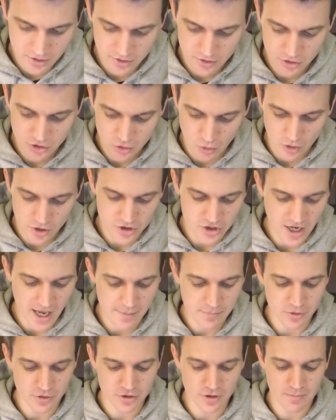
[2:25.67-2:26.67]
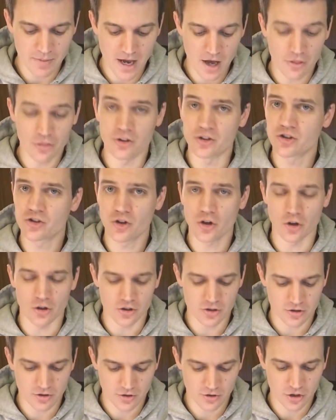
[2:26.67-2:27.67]
short chapters about the
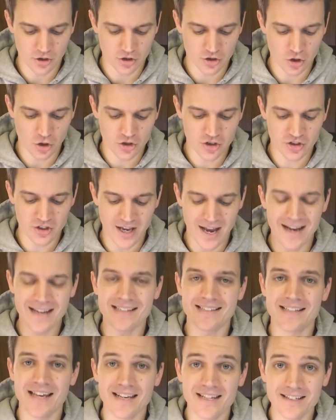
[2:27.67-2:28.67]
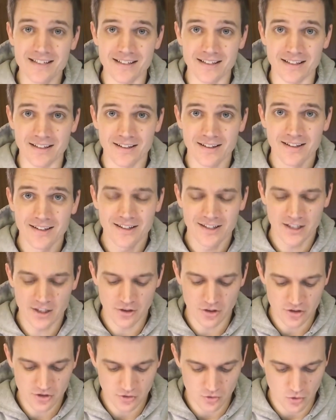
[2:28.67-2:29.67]
church's identity in
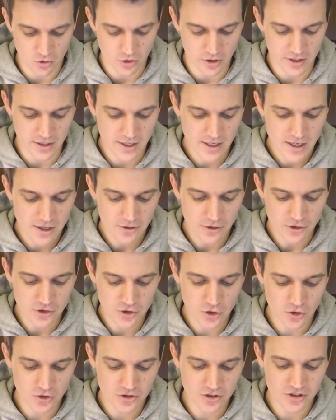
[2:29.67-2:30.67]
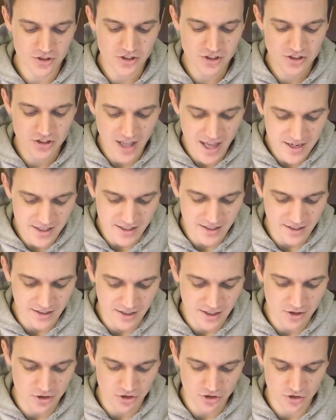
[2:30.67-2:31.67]
the story, the church's setting
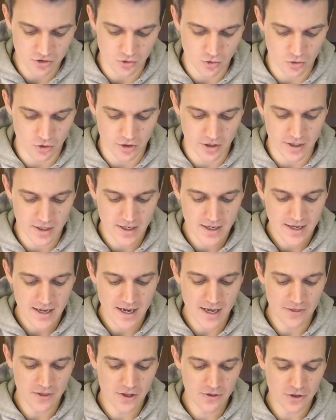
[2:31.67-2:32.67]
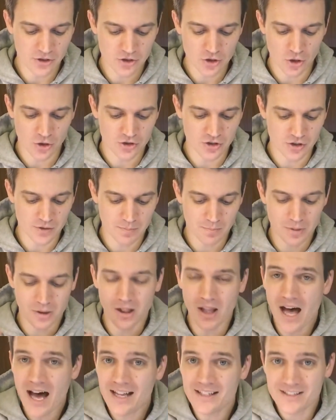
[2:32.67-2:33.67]
in the story, and then the church's
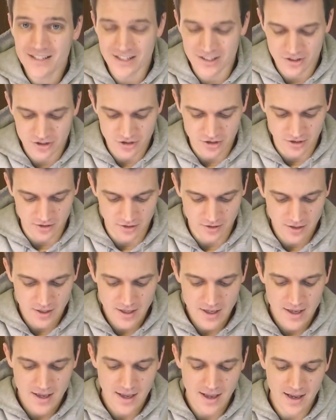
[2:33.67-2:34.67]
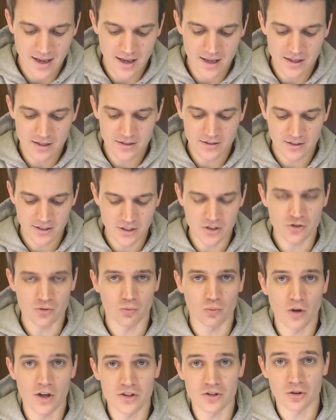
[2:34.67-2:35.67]
plot tension and its
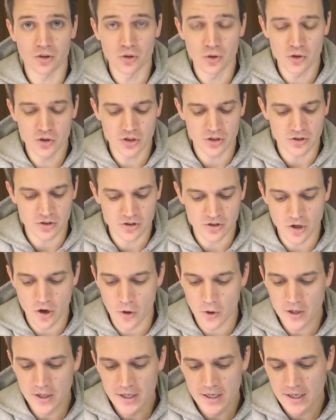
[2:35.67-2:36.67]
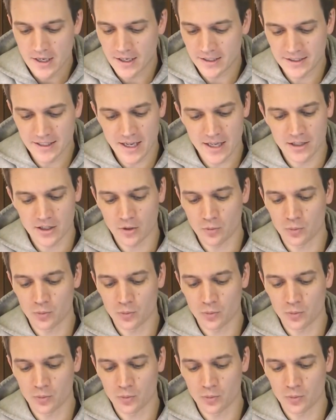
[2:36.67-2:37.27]
resolution. So again,